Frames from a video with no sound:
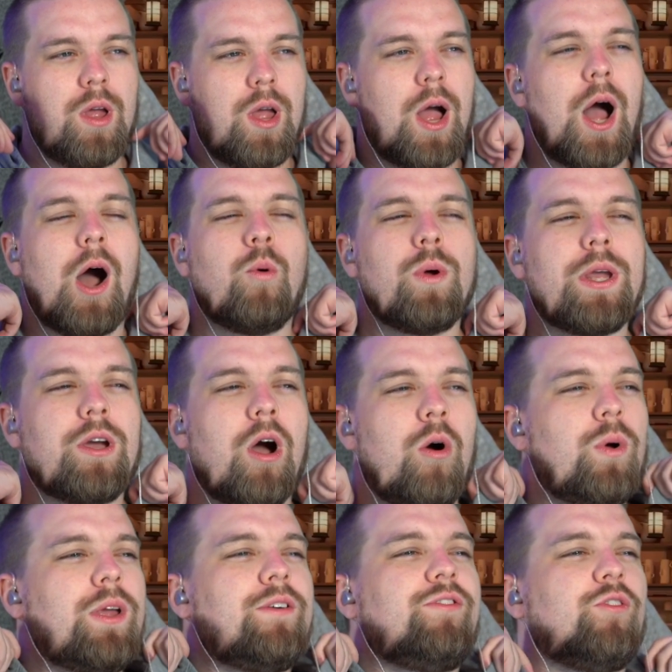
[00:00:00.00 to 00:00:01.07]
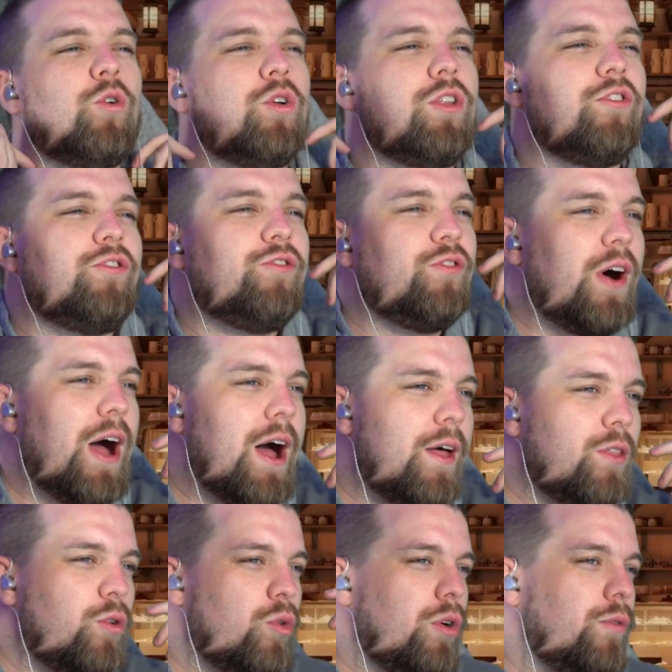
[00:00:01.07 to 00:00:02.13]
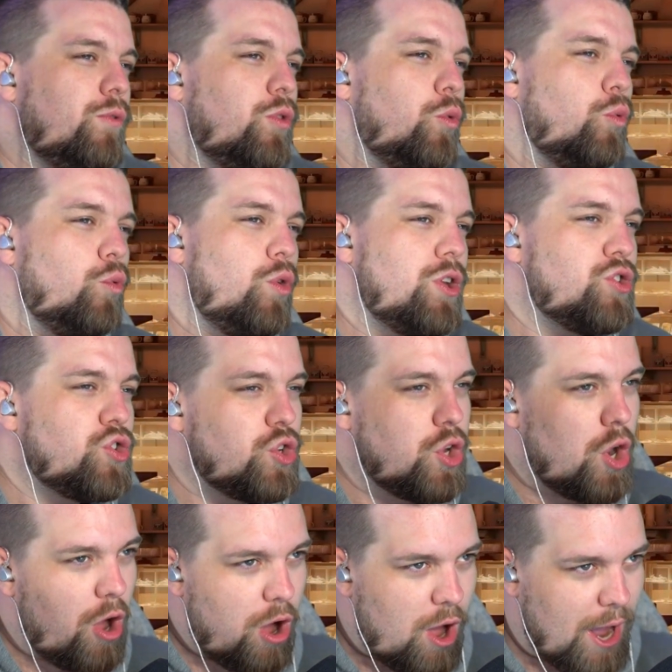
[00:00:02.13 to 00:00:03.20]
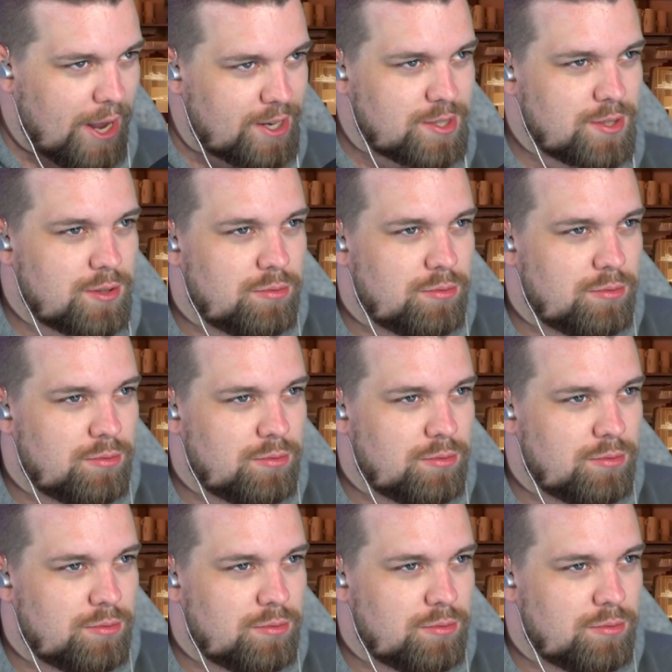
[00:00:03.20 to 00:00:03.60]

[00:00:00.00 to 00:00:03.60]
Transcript: are we going for the father of the rich knight?